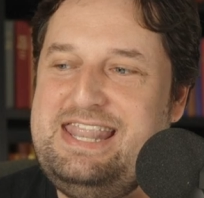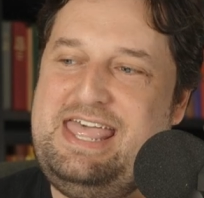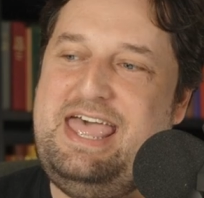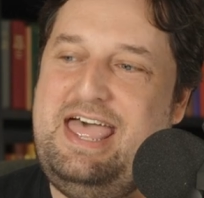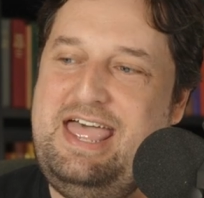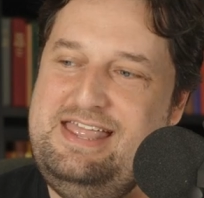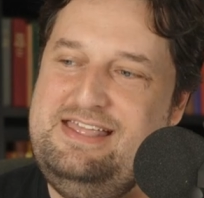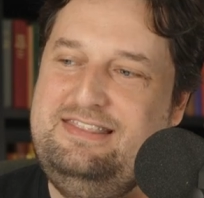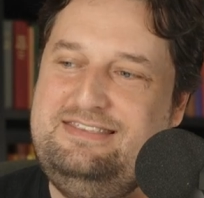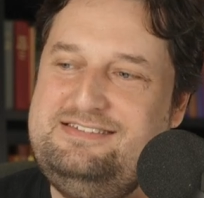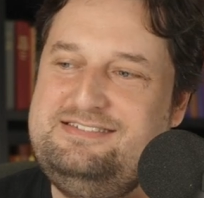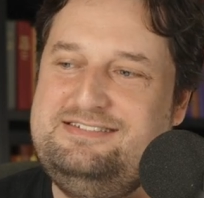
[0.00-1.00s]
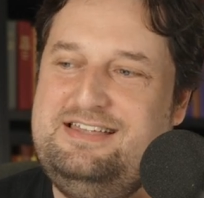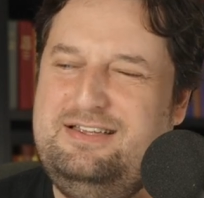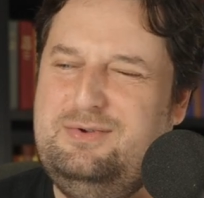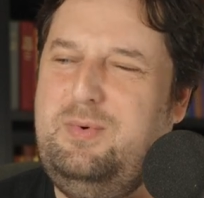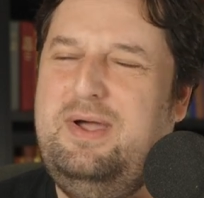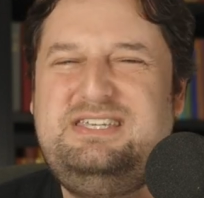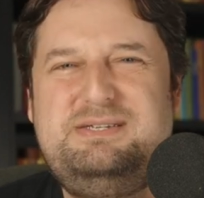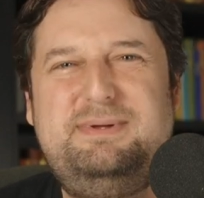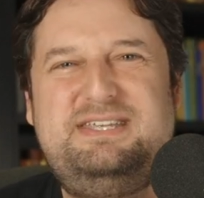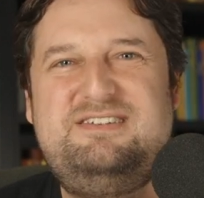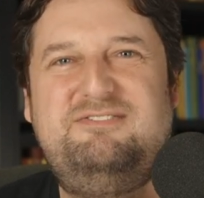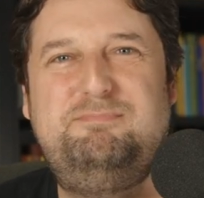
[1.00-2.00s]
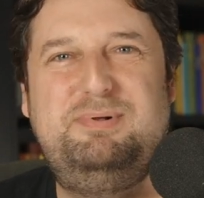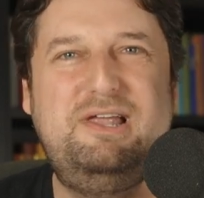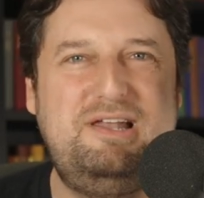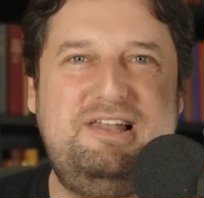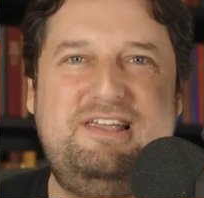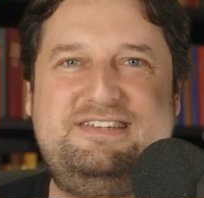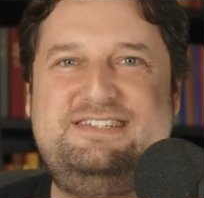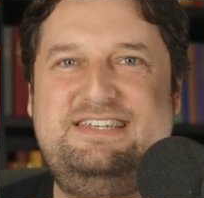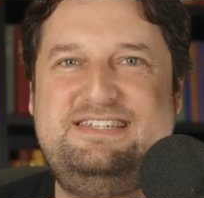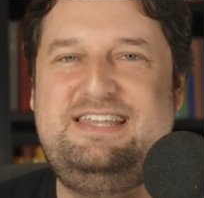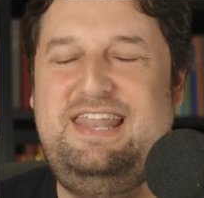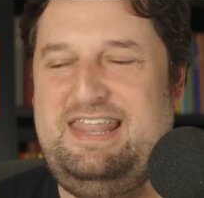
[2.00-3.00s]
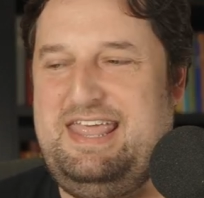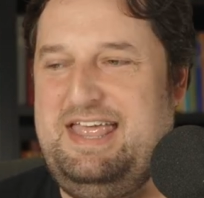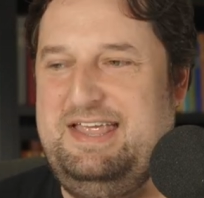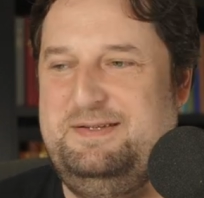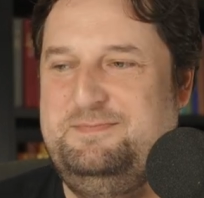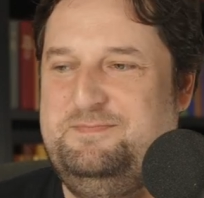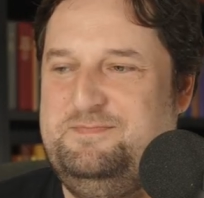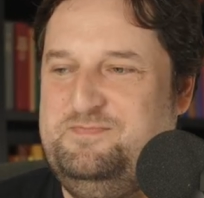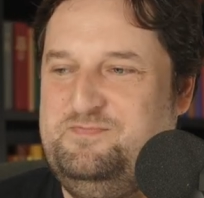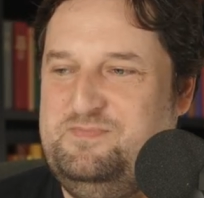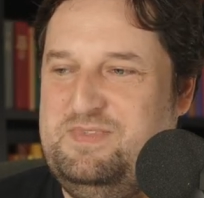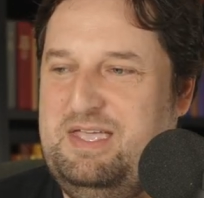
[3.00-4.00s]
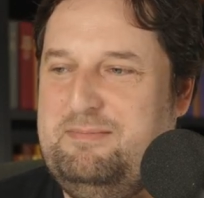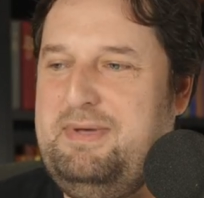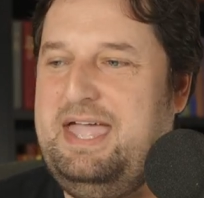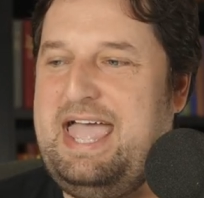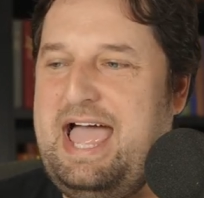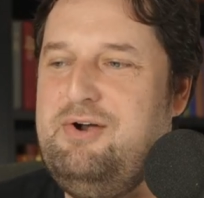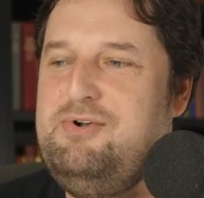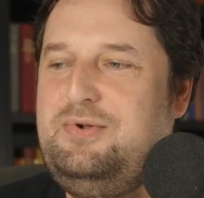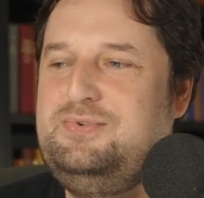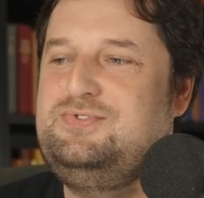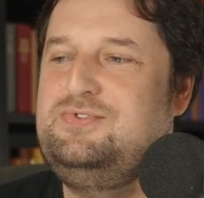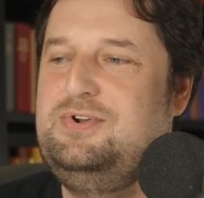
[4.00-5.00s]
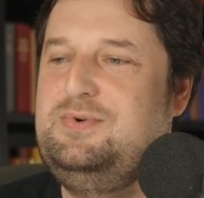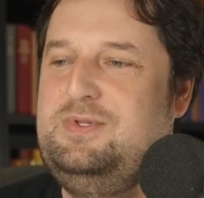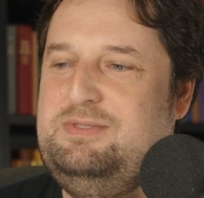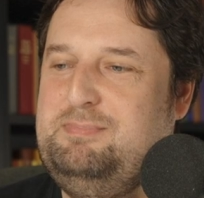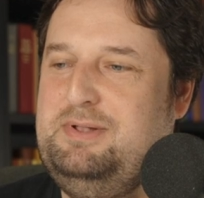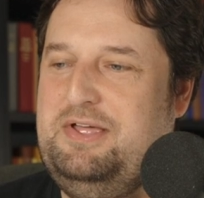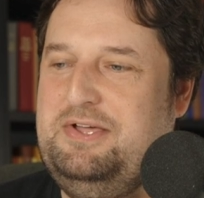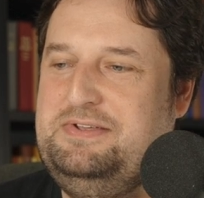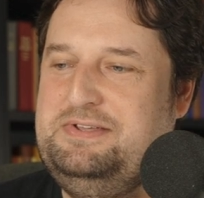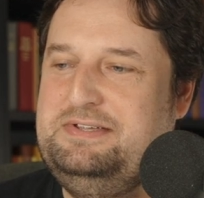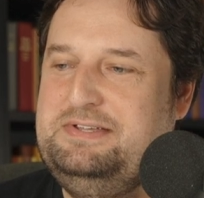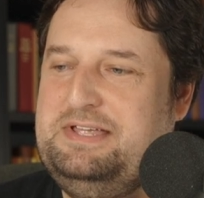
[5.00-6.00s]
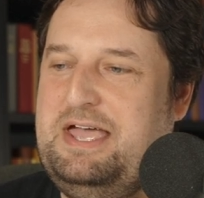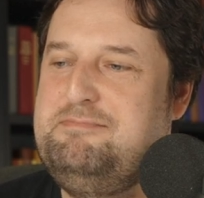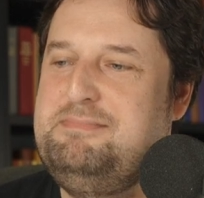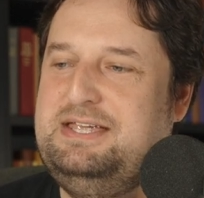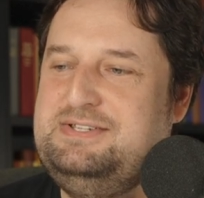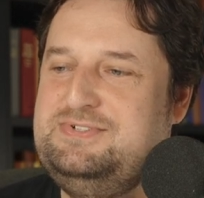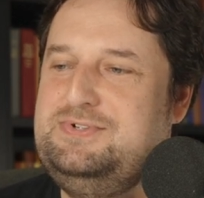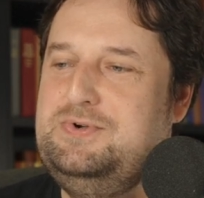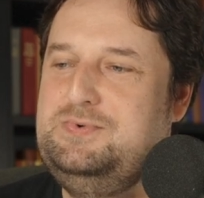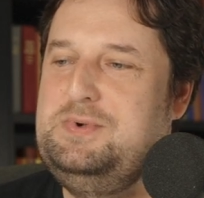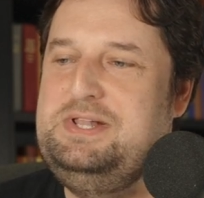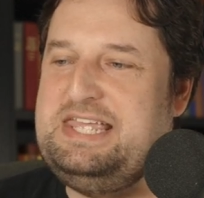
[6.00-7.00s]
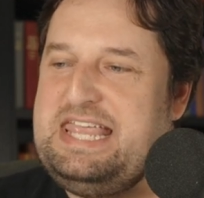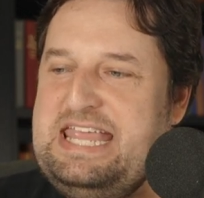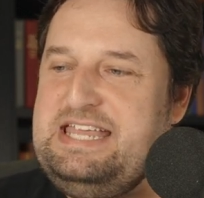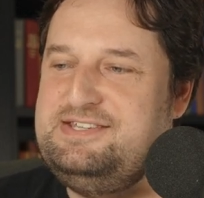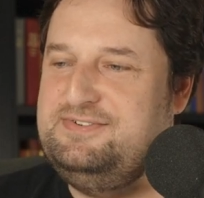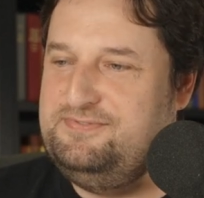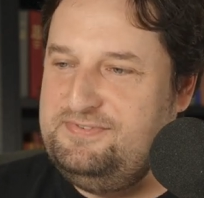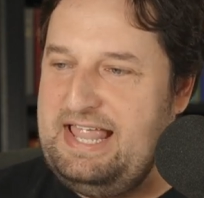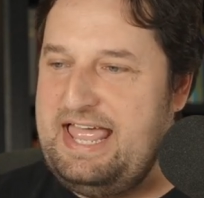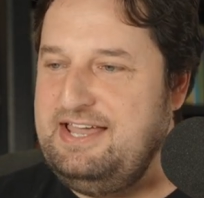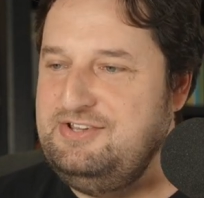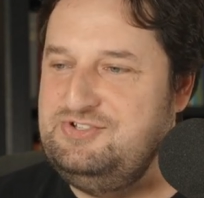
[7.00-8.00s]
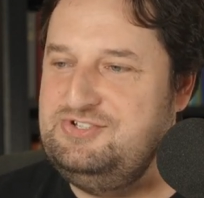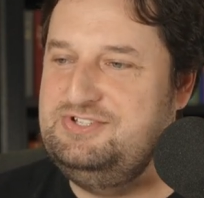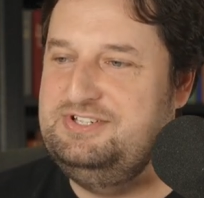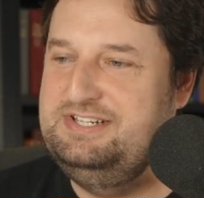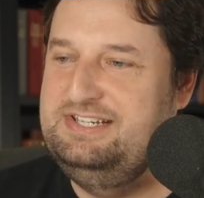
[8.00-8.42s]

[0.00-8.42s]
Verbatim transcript: there, there's quite a bit of bloodlust, isn't there? My arrows drunk with blood, and my sword will eat flesh.